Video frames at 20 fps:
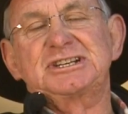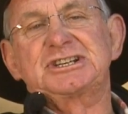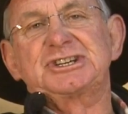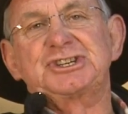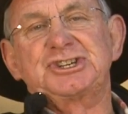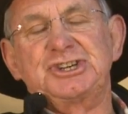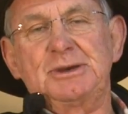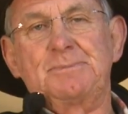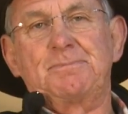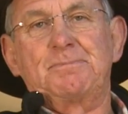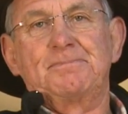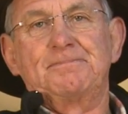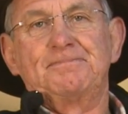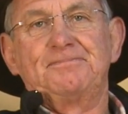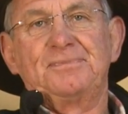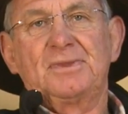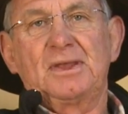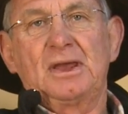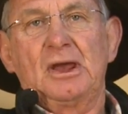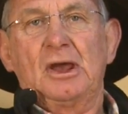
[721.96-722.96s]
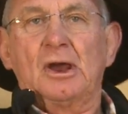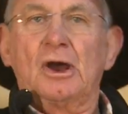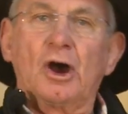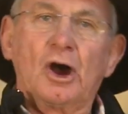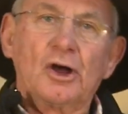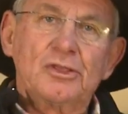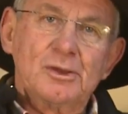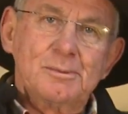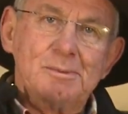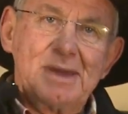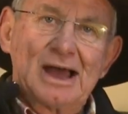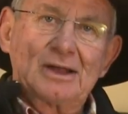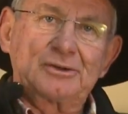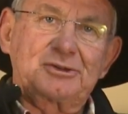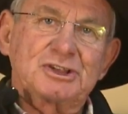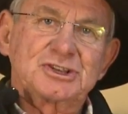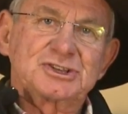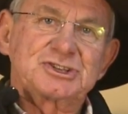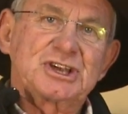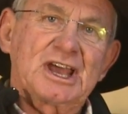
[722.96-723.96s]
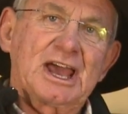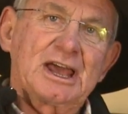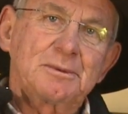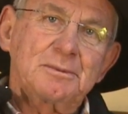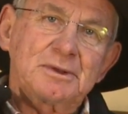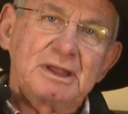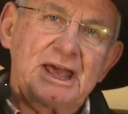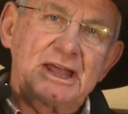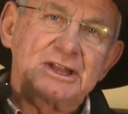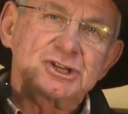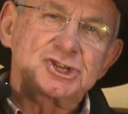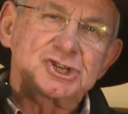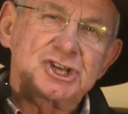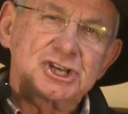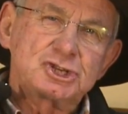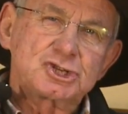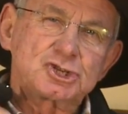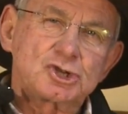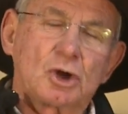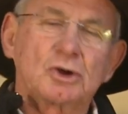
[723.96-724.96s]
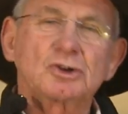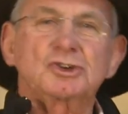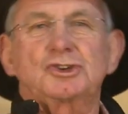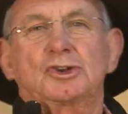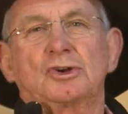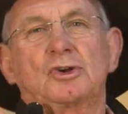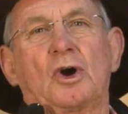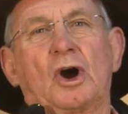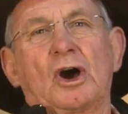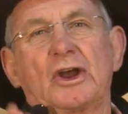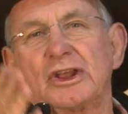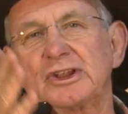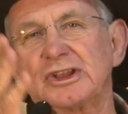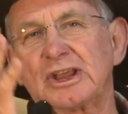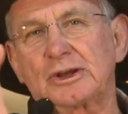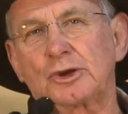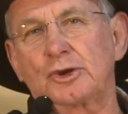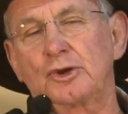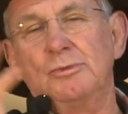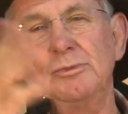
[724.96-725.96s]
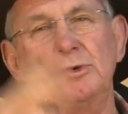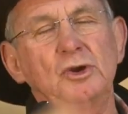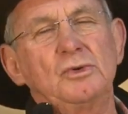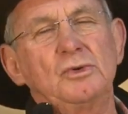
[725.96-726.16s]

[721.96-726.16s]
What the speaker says: sheep, on the mountains and sing songs to God and commune